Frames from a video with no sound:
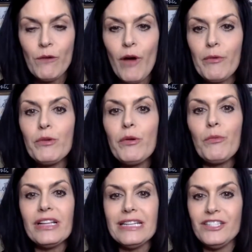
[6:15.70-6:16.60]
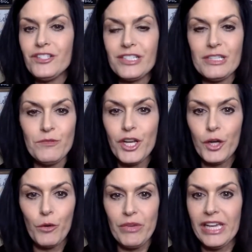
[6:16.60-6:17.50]
why would we want it to just you
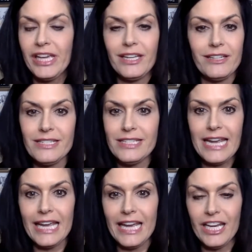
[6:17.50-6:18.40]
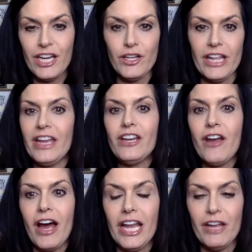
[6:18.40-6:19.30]
know be taken and, and then
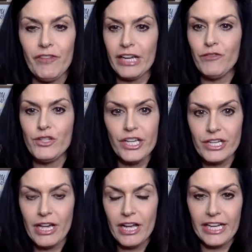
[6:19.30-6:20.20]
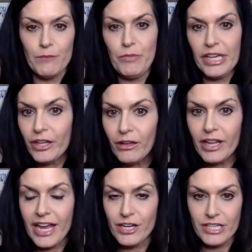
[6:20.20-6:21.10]
not if like if you took a, uh, like a
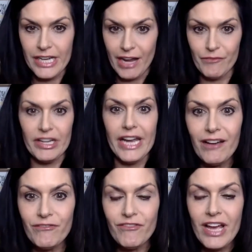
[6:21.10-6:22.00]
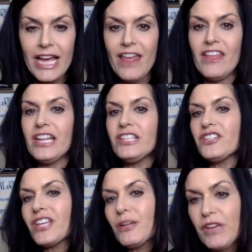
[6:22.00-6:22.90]
pill and you didn't have enough then it's
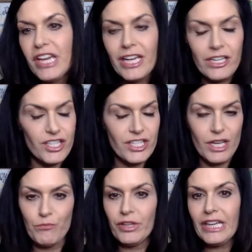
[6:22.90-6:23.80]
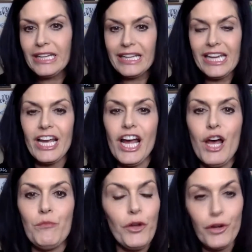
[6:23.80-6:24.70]
just going to be just completely
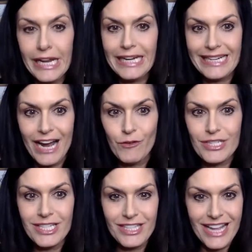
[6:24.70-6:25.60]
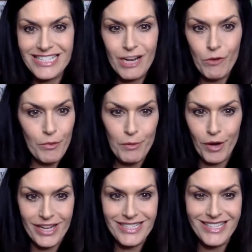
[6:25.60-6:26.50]
um, urinated out so that's not what we
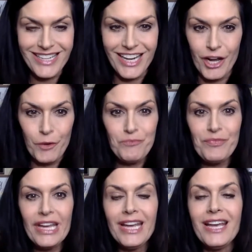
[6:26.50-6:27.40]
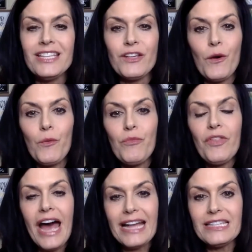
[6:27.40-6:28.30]
want you know so
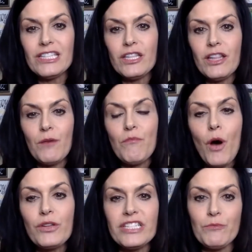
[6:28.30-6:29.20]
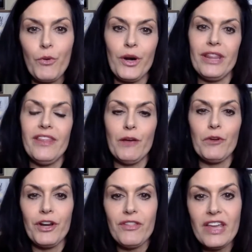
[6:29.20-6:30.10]
that's the most important thing
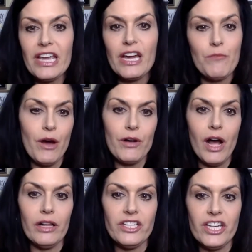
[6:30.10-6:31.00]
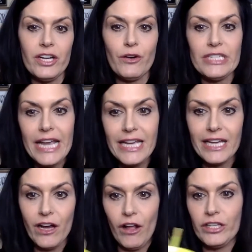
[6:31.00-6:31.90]
when you're thinking about collagen or
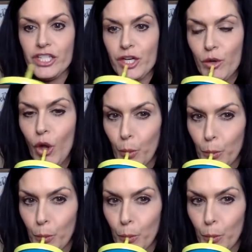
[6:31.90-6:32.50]
taking collagen